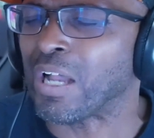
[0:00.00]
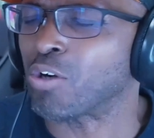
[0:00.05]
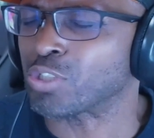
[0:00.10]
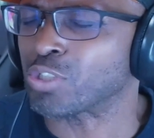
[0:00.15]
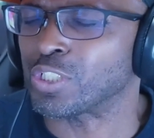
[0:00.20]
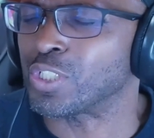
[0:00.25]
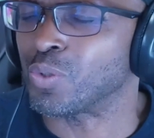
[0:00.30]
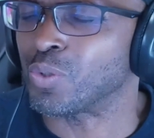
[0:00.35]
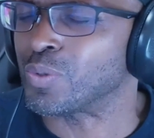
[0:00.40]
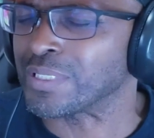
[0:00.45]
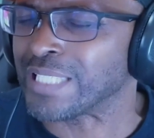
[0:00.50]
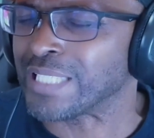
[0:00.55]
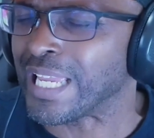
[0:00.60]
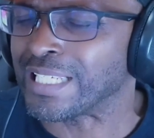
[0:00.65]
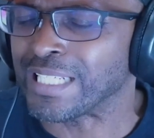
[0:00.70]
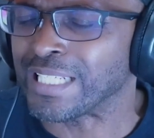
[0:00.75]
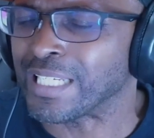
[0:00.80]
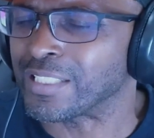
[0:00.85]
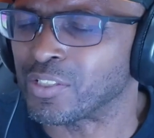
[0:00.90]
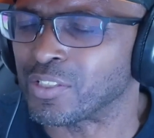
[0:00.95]
to you and say
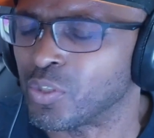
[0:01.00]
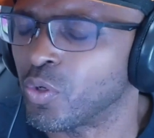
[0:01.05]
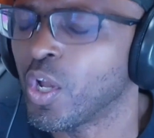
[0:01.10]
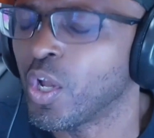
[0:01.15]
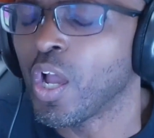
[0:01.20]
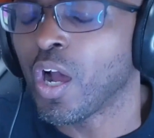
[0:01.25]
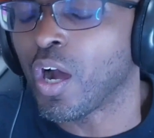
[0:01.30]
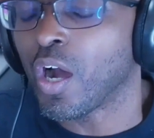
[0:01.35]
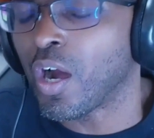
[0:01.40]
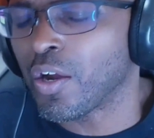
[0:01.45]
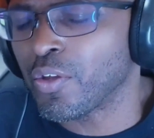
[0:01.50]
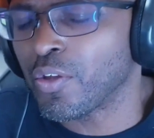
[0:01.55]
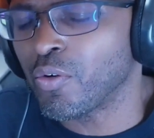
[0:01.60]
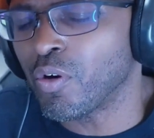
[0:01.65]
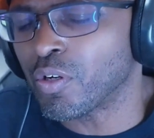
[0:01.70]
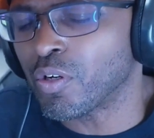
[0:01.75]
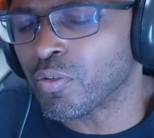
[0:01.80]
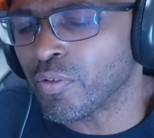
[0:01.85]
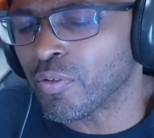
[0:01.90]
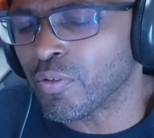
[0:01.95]
nothing to you. Are you
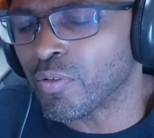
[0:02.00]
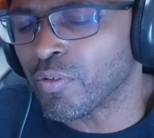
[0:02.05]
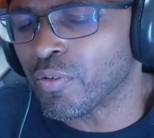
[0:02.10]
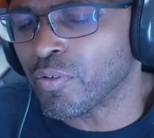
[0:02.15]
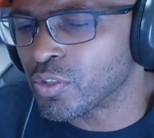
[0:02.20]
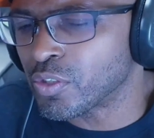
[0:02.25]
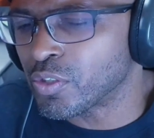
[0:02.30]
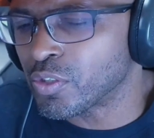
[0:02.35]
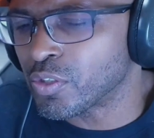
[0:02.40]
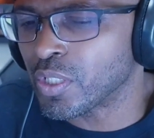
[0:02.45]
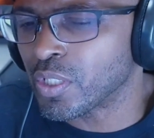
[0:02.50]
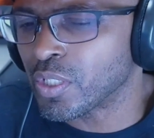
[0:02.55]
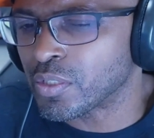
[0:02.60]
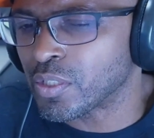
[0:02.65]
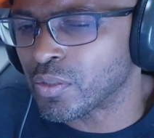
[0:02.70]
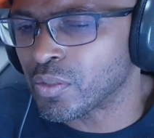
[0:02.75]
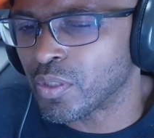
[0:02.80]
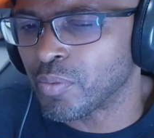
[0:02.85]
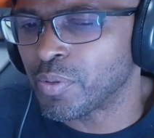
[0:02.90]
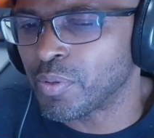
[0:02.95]
on a radio show that,
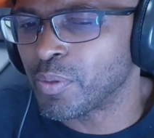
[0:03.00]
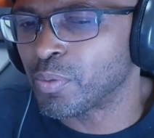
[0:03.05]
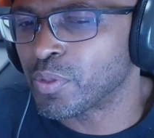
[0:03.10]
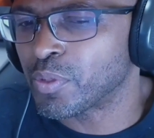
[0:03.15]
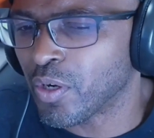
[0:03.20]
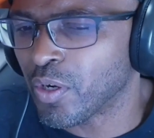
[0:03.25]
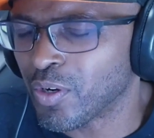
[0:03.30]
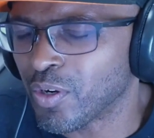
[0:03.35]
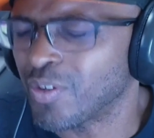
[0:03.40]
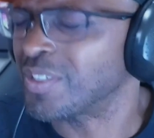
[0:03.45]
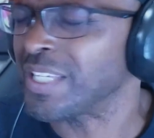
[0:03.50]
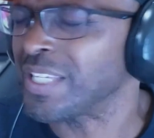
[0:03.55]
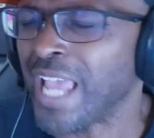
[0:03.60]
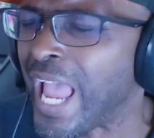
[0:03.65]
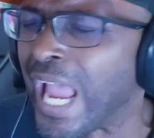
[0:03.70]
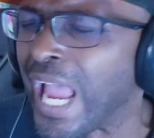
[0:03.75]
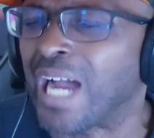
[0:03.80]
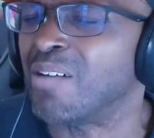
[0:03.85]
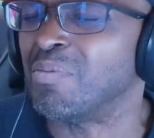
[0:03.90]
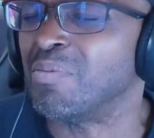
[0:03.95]
that people talk on?
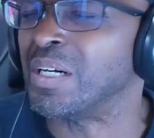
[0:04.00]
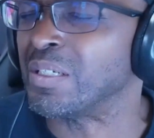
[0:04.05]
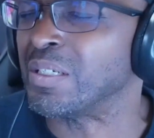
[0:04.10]
Yeah, but